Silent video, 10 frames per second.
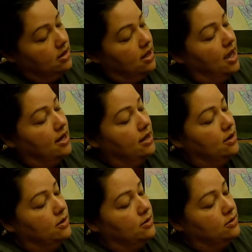And an
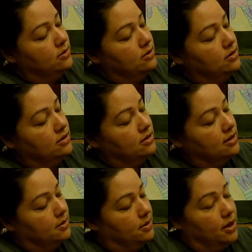O.
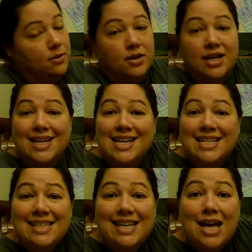There we go.
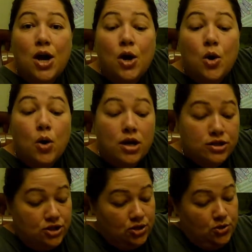
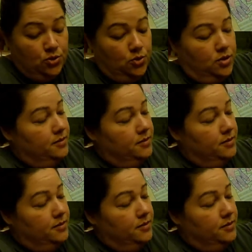T-O-2.